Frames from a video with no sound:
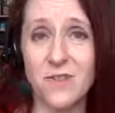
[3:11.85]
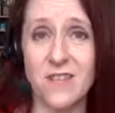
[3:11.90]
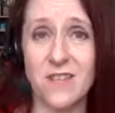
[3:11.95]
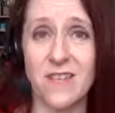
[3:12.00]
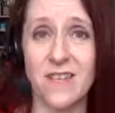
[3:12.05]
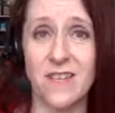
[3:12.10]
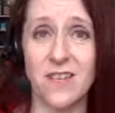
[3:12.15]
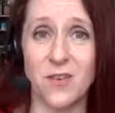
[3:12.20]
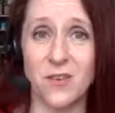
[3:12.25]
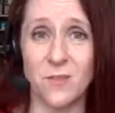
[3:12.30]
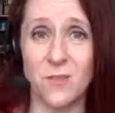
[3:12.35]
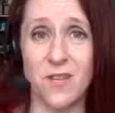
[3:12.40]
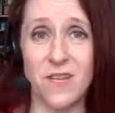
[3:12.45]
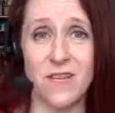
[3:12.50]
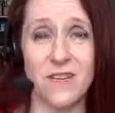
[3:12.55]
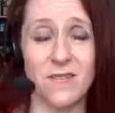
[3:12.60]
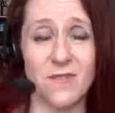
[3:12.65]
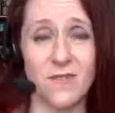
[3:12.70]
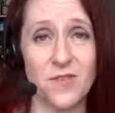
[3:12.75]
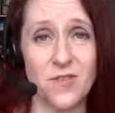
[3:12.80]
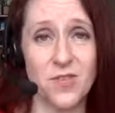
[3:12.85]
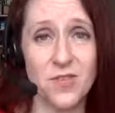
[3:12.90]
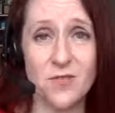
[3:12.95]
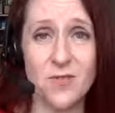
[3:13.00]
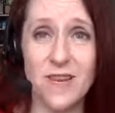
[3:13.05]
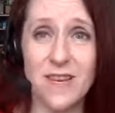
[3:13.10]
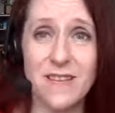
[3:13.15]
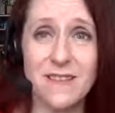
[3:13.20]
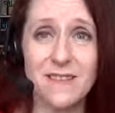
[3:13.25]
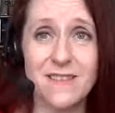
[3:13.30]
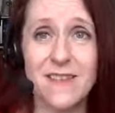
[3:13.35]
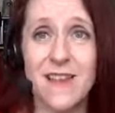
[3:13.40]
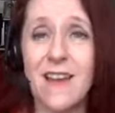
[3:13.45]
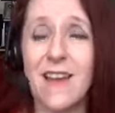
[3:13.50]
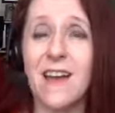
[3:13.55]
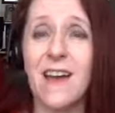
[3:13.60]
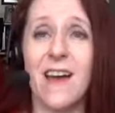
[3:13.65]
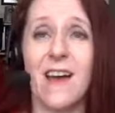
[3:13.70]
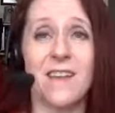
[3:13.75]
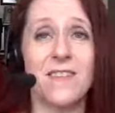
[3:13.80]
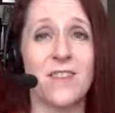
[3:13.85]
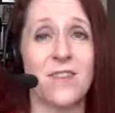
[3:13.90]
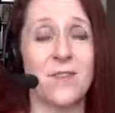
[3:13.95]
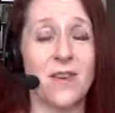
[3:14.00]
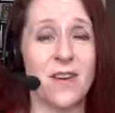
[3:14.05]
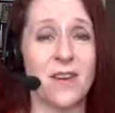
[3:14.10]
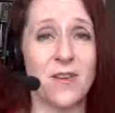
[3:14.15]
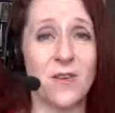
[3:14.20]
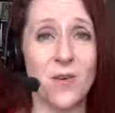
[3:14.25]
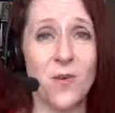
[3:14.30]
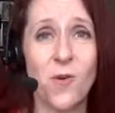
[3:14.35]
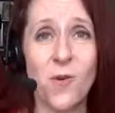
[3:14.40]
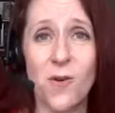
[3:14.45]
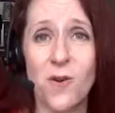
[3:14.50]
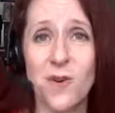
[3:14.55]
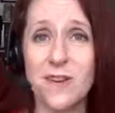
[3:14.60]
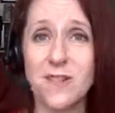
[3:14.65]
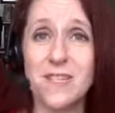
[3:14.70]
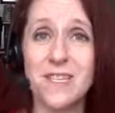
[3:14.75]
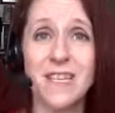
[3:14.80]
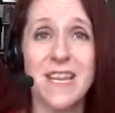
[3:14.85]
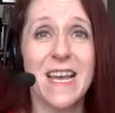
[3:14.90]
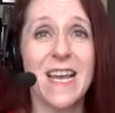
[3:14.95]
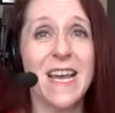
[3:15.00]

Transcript: and then you play different strings, and then you get into chords.